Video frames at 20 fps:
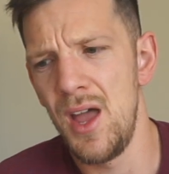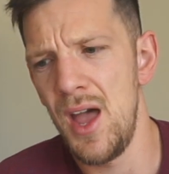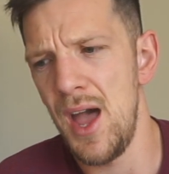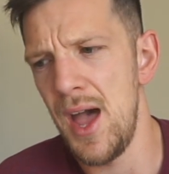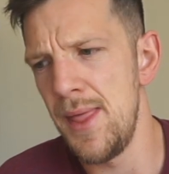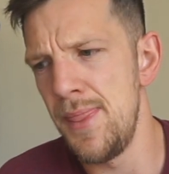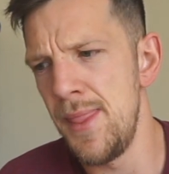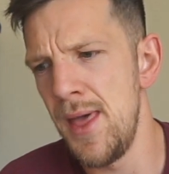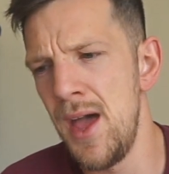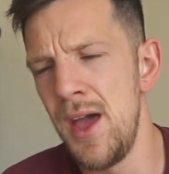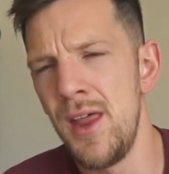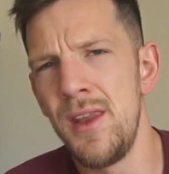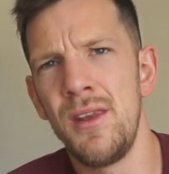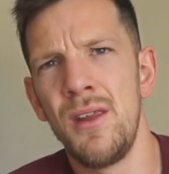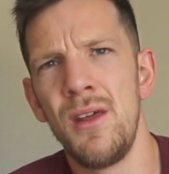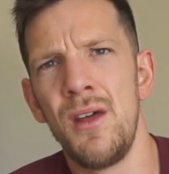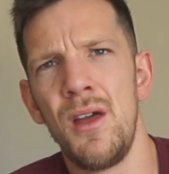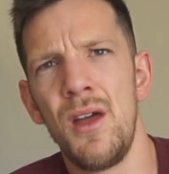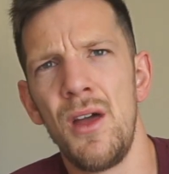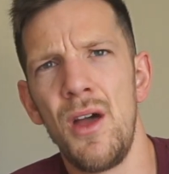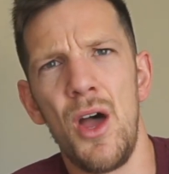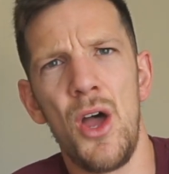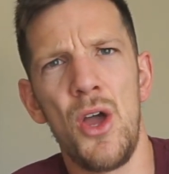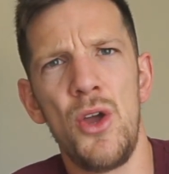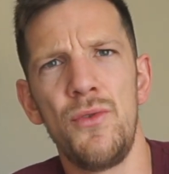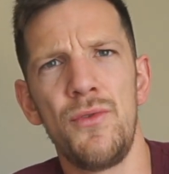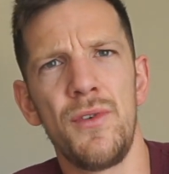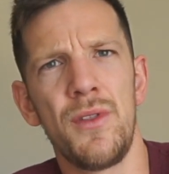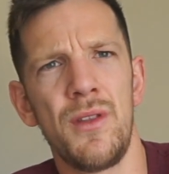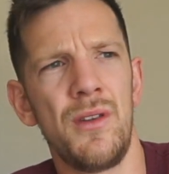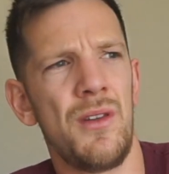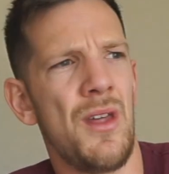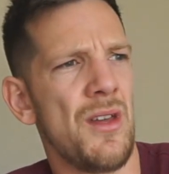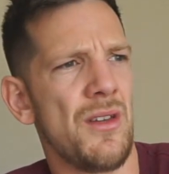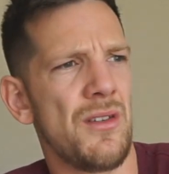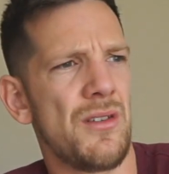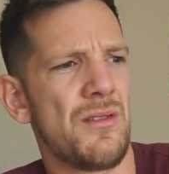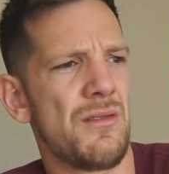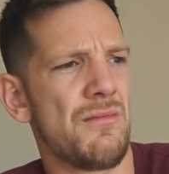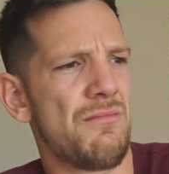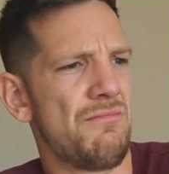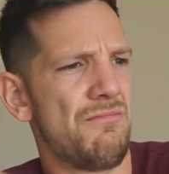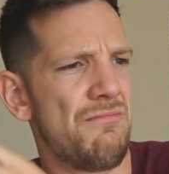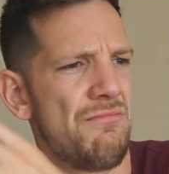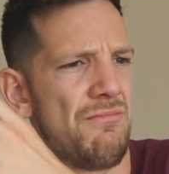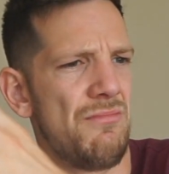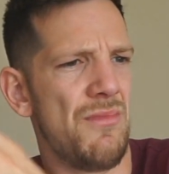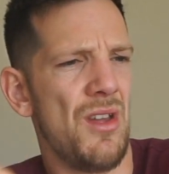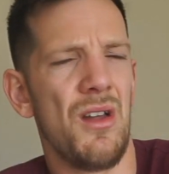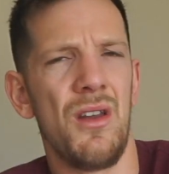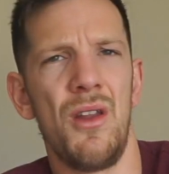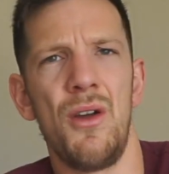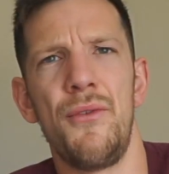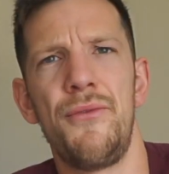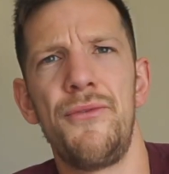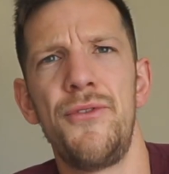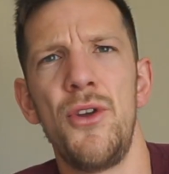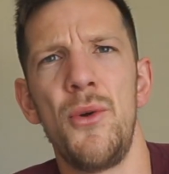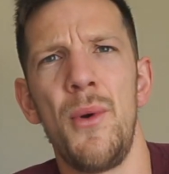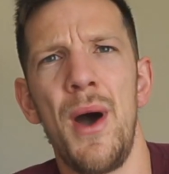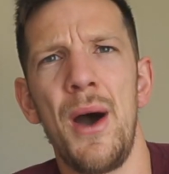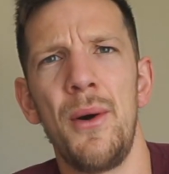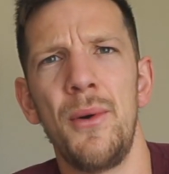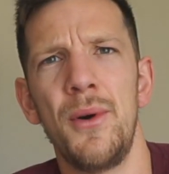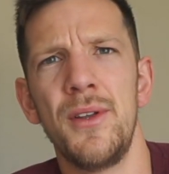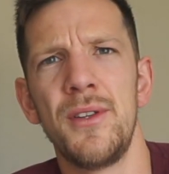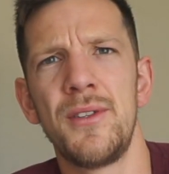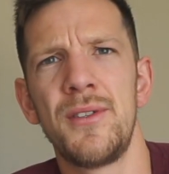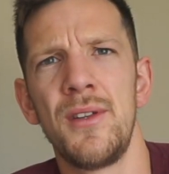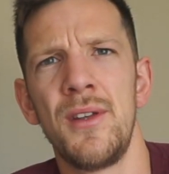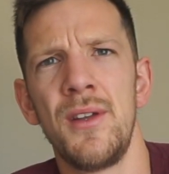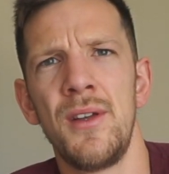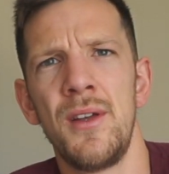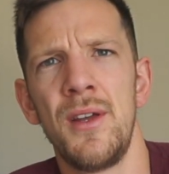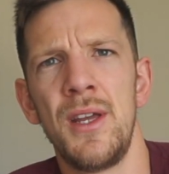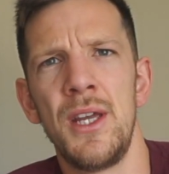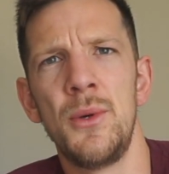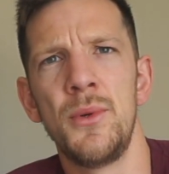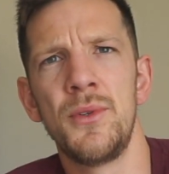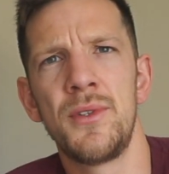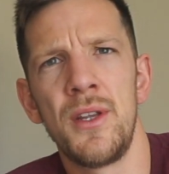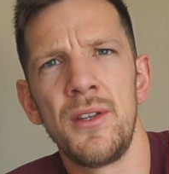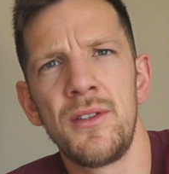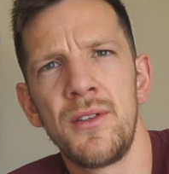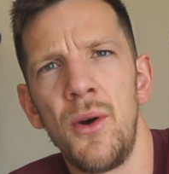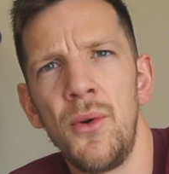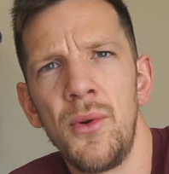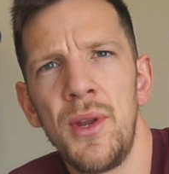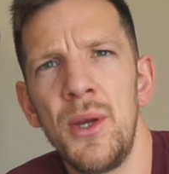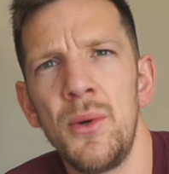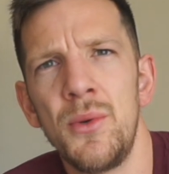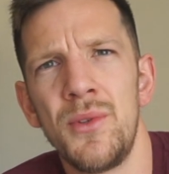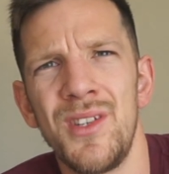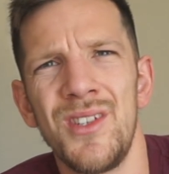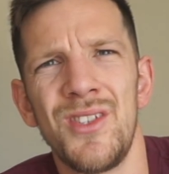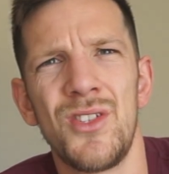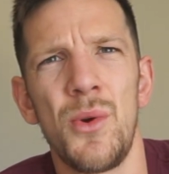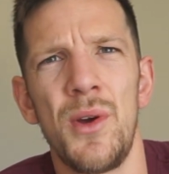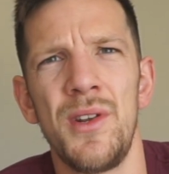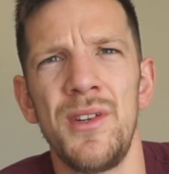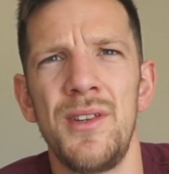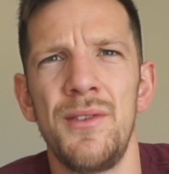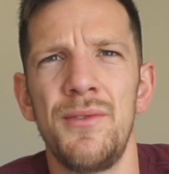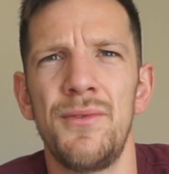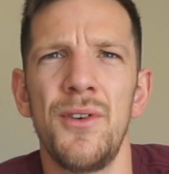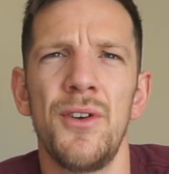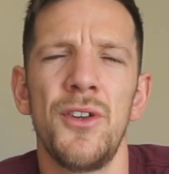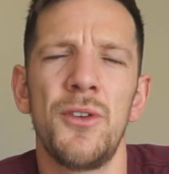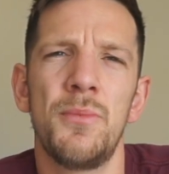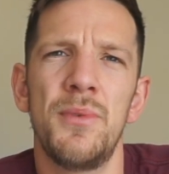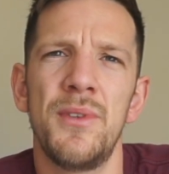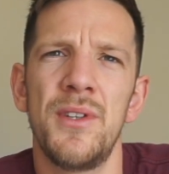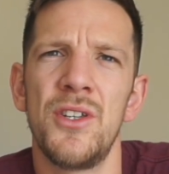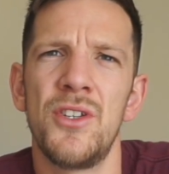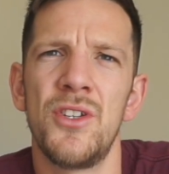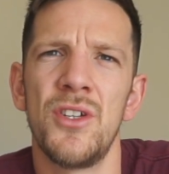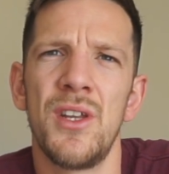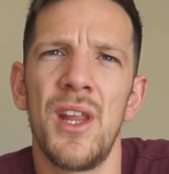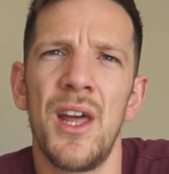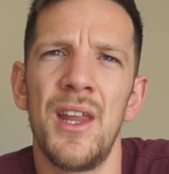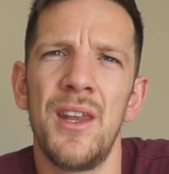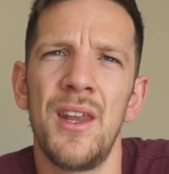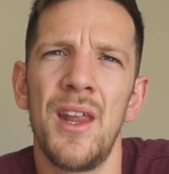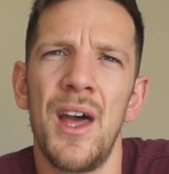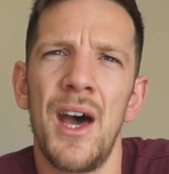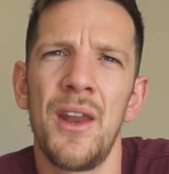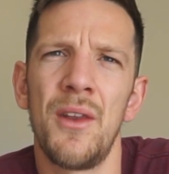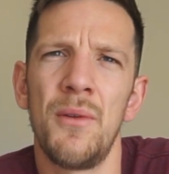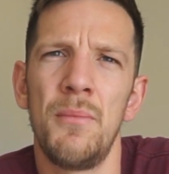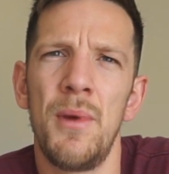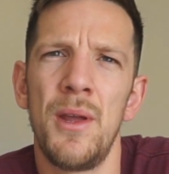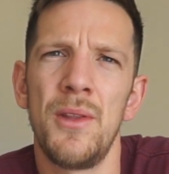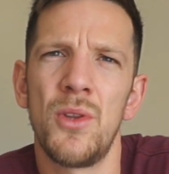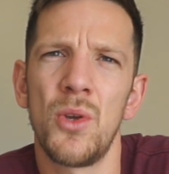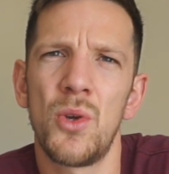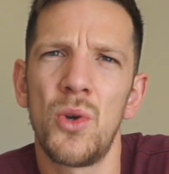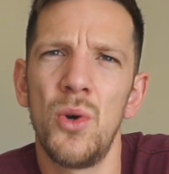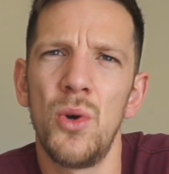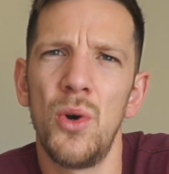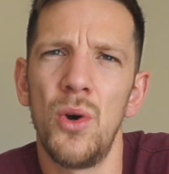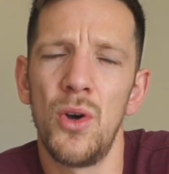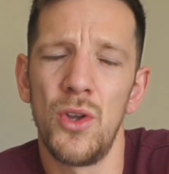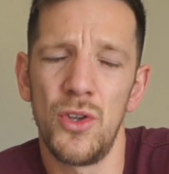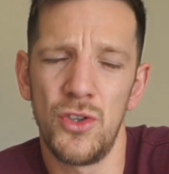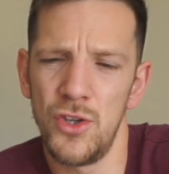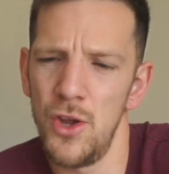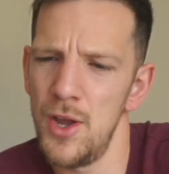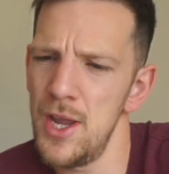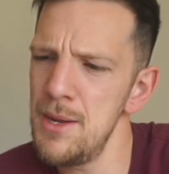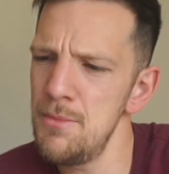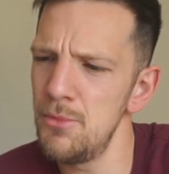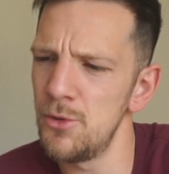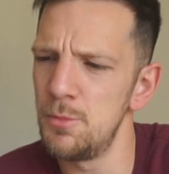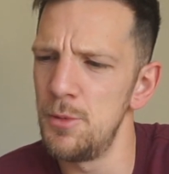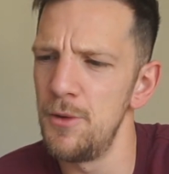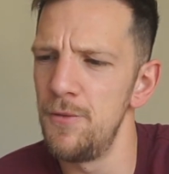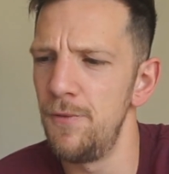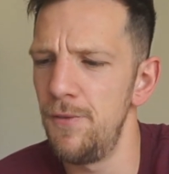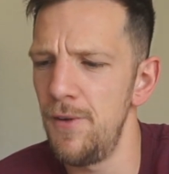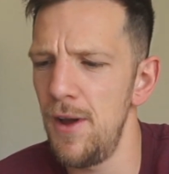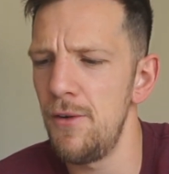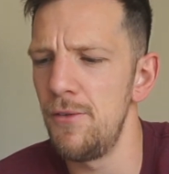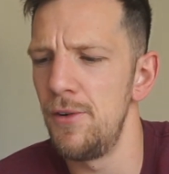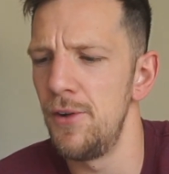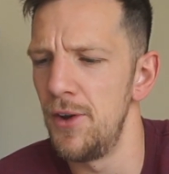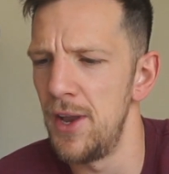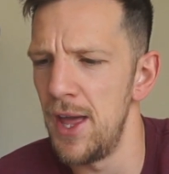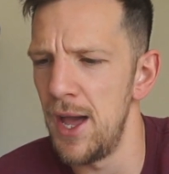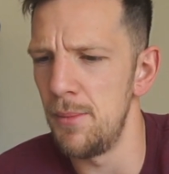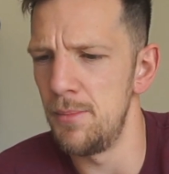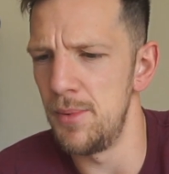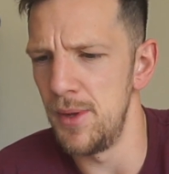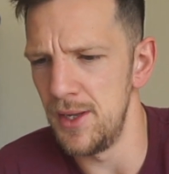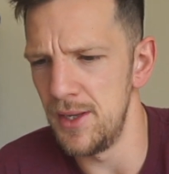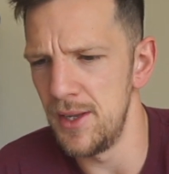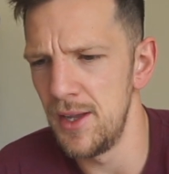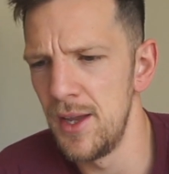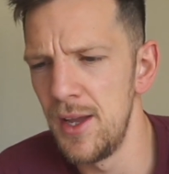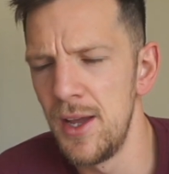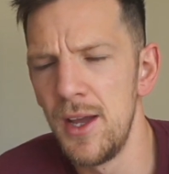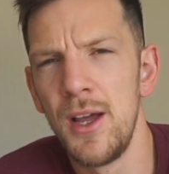and then over the next, I don't know, few hours, he was then told he was in 21st position and hadn't made the cut. So he must be very unhappy.